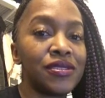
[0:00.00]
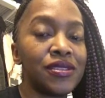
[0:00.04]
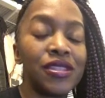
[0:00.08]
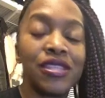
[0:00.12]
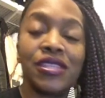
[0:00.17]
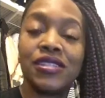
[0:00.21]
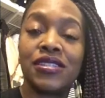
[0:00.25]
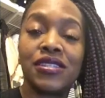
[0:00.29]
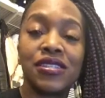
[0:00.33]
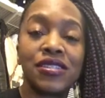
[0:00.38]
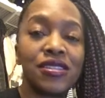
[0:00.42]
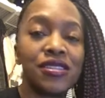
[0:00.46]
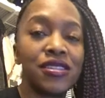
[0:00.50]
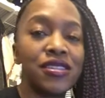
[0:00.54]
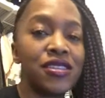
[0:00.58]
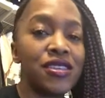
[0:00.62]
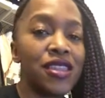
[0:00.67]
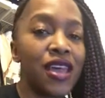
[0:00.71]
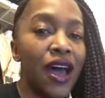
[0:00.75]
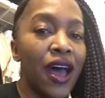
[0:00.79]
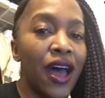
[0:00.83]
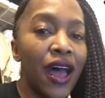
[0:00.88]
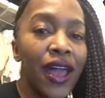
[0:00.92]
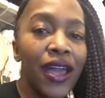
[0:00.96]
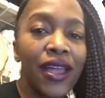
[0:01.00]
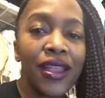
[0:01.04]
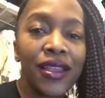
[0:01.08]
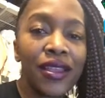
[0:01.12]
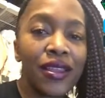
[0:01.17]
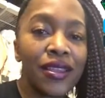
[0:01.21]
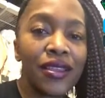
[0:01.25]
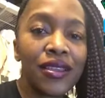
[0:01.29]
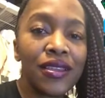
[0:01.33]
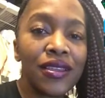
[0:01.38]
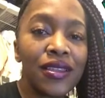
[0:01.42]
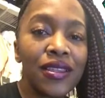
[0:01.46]
This is not
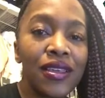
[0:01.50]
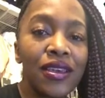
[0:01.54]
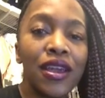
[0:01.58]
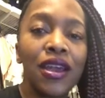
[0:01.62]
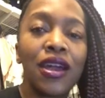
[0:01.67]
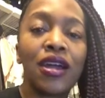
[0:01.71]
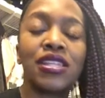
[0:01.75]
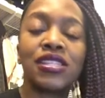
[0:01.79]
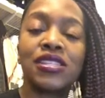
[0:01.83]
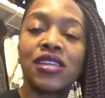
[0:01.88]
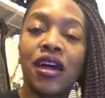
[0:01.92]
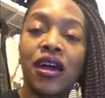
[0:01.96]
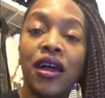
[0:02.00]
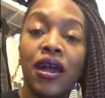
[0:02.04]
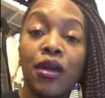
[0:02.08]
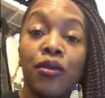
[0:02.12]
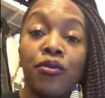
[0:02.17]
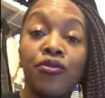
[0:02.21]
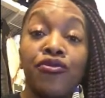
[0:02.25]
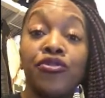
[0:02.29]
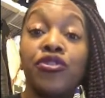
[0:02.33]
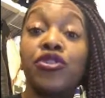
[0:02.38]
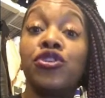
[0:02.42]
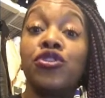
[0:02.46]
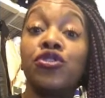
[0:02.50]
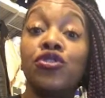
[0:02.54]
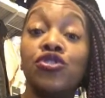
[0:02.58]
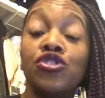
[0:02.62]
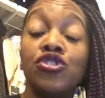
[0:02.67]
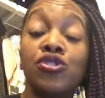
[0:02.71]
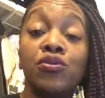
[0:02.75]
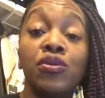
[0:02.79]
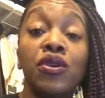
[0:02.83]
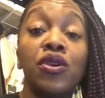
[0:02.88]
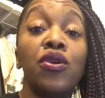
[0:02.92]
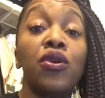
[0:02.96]
a time for you
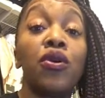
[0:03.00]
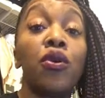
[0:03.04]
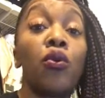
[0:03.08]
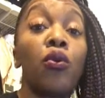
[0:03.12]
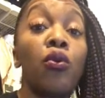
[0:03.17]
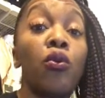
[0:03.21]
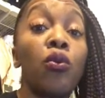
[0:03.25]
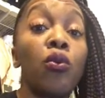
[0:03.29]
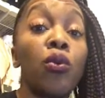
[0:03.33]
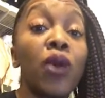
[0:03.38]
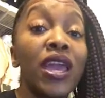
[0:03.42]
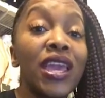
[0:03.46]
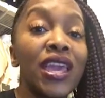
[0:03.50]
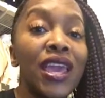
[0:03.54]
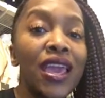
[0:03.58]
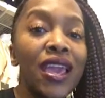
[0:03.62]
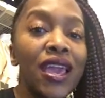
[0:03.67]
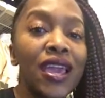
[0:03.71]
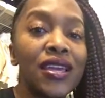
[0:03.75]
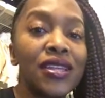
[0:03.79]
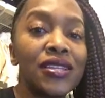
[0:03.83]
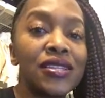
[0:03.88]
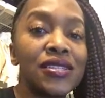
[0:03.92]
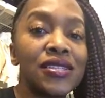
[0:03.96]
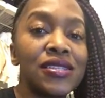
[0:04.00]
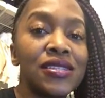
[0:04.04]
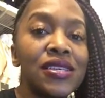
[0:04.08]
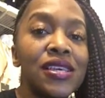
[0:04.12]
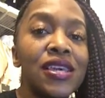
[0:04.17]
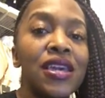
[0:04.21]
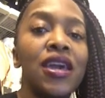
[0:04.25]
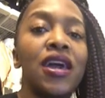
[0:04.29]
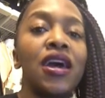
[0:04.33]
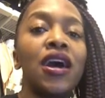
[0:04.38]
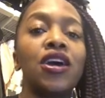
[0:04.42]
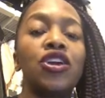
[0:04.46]
to be winging it.
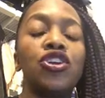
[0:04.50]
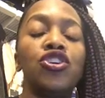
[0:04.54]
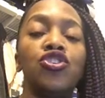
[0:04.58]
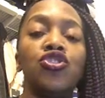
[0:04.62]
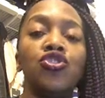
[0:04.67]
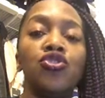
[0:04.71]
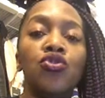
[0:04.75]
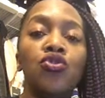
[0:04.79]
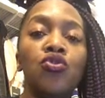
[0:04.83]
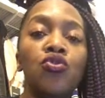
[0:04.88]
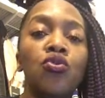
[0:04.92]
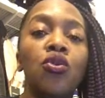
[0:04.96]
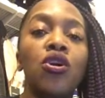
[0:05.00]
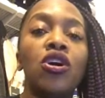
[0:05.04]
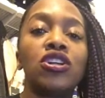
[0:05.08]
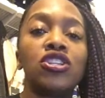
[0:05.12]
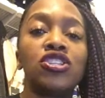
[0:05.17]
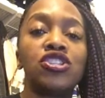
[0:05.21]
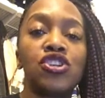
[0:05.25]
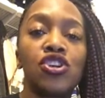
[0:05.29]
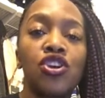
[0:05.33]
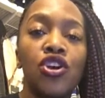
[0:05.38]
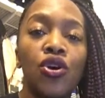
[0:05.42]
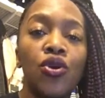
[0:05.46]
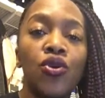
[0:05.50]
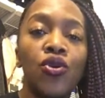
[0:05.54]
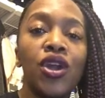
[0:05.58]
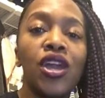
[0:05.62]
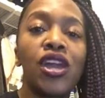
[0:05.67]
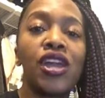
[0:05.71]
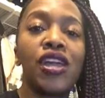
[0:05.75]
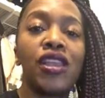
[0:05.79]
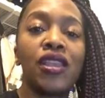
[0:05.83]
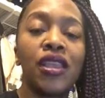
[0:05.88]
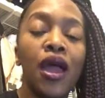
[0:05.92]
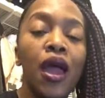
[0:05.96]
You want to go
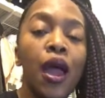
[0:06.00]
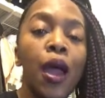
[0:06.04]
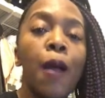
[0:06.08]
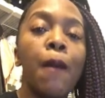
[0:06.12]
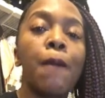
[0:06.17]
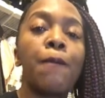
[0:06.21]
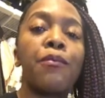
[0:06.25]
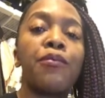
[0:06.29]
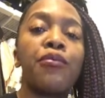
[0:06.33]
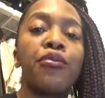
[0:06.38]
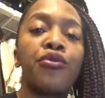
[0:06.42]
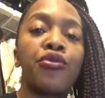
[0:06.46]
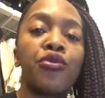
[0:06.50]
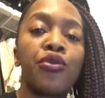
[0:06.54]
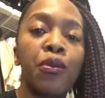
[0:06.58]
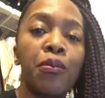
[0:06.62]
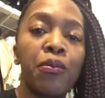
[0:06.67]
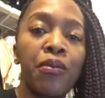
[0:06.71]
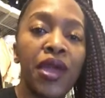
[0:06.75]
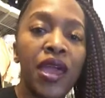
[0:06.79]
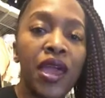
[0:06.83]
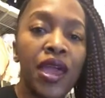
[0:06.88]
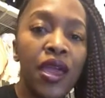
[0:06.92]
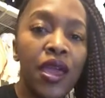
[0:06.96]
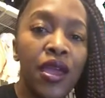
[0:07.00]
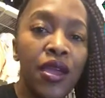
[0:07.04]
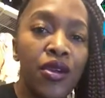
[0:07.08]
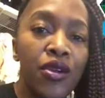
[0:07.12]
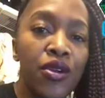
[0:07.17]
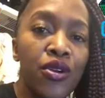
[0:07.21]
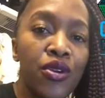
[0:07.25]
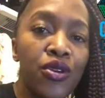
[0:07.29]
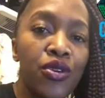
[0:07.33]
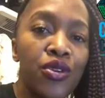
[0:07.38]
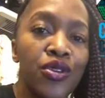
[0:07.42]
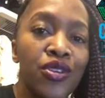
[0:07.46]
in
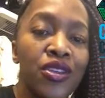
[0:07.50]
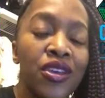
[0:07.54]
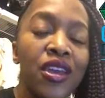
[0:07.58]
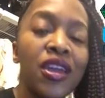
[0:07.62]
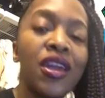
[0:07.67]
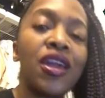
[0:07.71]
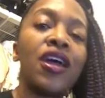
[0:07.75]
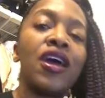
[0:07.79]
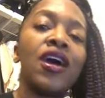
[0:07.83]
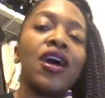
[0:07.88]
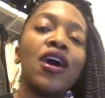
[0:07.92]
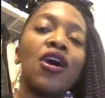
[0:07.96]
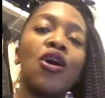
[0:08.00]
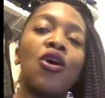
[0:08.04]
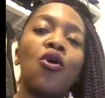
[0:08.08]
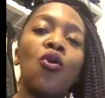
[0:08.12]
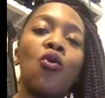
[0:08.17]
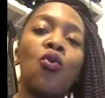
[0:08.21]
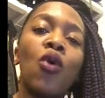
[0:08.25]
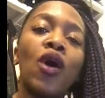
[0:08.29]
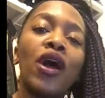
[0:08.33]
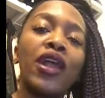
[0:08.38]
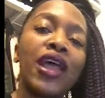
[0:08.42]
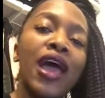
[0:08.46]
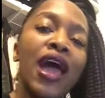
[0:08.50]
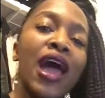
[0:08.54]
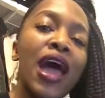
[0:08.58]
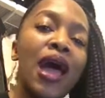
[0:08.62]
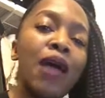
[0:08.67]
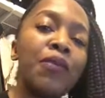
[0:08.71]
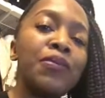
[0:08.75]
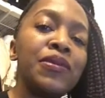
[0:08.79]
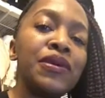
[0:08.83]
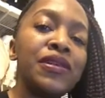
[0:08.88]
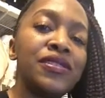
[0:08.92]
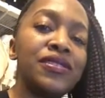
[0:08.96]
prepared. What
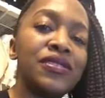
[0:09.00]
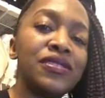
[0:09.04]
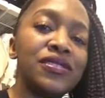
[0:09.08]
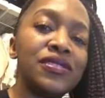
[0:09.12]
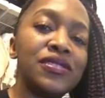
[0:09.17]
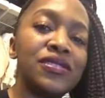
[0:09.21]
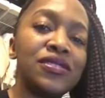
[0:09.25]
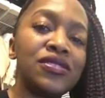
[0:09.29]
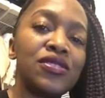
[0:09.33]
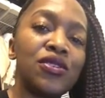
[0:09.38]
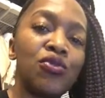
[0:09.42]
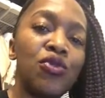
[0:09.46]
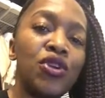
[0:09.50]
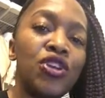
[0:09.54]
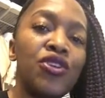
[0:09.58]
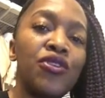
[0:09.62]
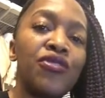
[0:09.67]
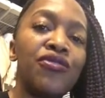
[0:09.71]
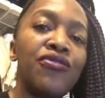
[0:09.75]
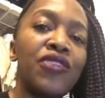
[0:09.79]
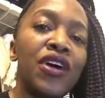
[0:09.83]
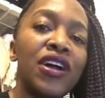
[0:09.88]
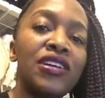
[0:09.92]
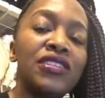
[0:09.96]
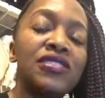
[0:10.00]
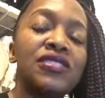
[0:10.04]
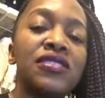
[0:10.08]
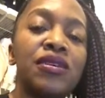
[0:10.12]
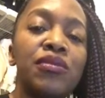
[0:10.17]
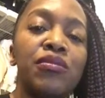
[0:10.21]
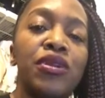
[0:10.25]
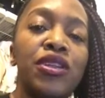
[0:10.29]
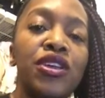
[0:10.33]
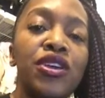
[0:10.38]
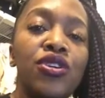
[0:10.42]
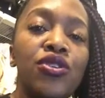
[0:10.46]
happens when you find
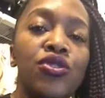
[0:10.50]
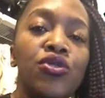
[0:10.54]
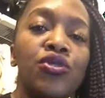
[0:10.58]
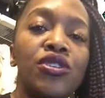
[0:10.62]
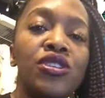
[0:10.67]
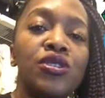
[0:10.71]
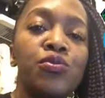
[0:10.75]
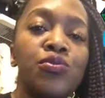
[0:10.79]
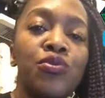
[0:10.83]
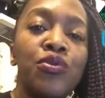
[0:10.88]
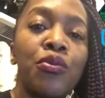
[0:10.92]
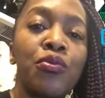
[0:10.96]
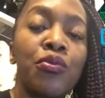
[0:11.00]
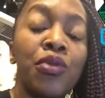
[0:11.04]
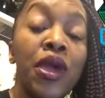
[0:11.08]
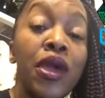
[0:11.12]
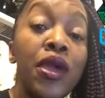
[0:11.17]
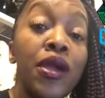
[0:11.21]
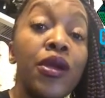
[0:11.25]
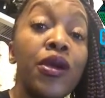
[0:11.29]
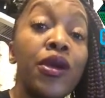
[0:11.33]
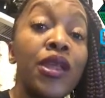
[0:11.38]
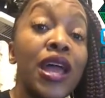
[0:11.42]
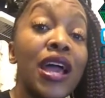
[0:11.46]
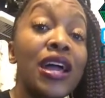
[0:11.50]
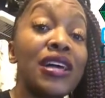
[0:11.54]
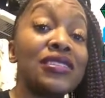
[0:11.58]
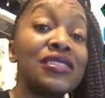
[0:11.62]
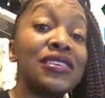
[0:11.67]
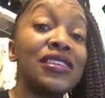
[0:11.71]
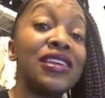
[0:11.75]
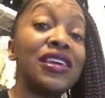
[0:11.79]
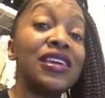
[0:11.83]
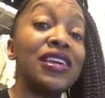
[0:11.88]
somebody who is prepared as an